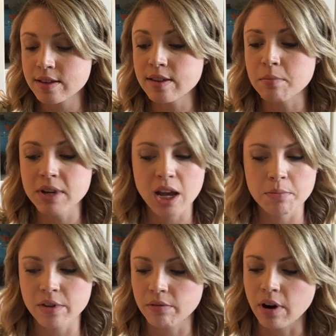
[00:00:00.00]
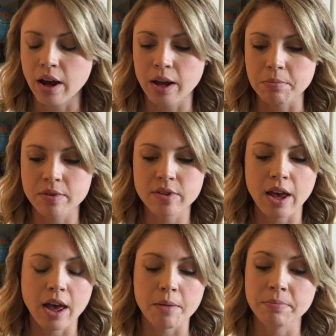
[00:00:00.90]
Sometimes it rhymes,
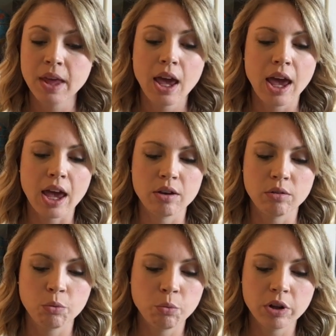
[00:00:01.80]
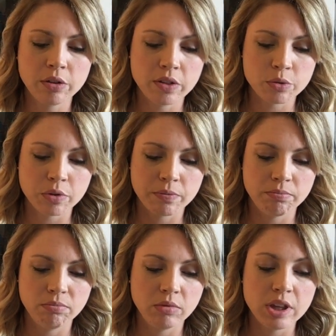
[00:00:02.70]
and we'll do this with
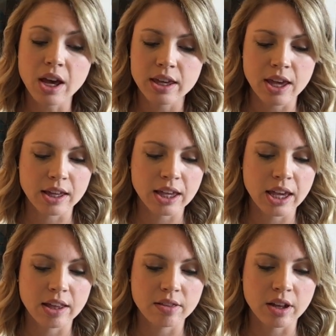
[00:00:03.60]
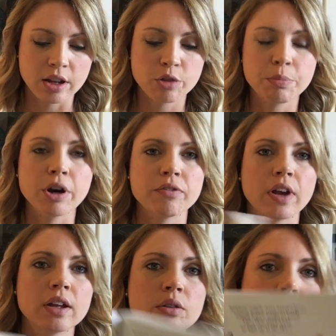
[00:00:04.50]
young kids, and it's
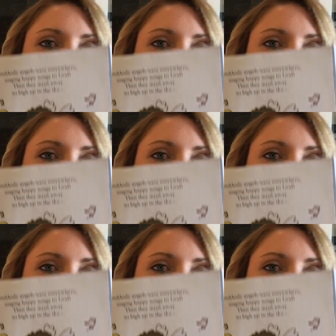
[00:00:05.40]
perfect.